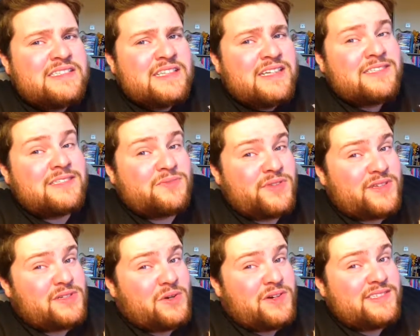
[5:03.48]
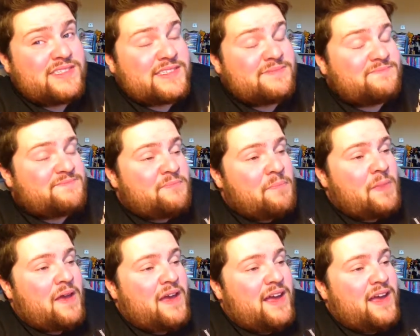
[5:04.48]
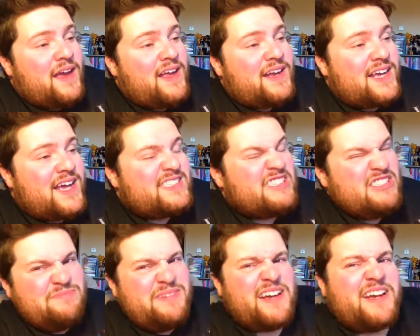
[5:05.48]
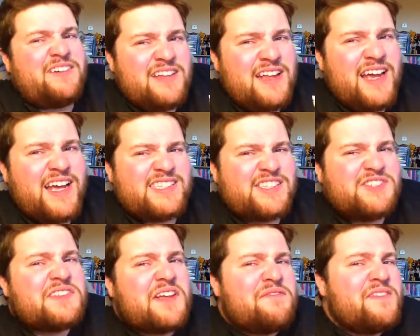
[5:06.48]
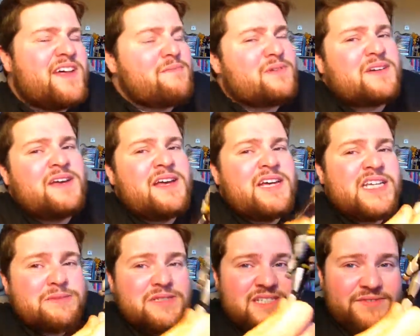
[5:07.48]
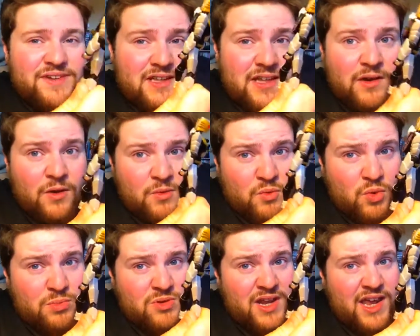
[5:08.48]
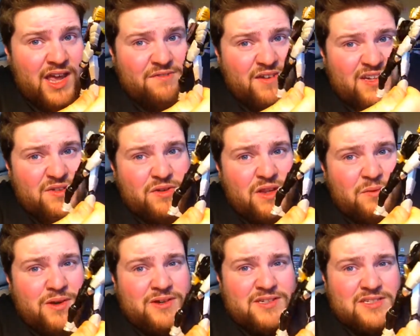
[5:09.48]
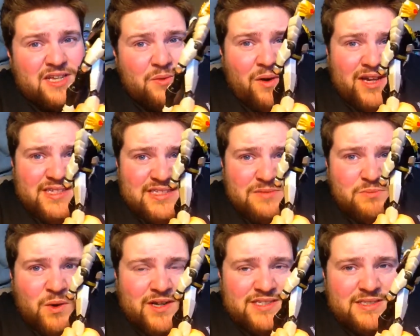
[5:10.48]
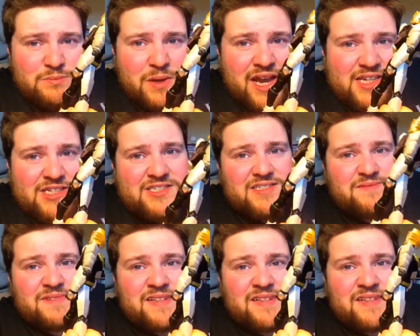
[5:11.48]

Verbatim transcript: that's just for the toy, isn't it? And I guess I shouldn't be angry at that. I guess I should love that. But specifically on Robo Knight, I find it really weird because like, why is his why does his back just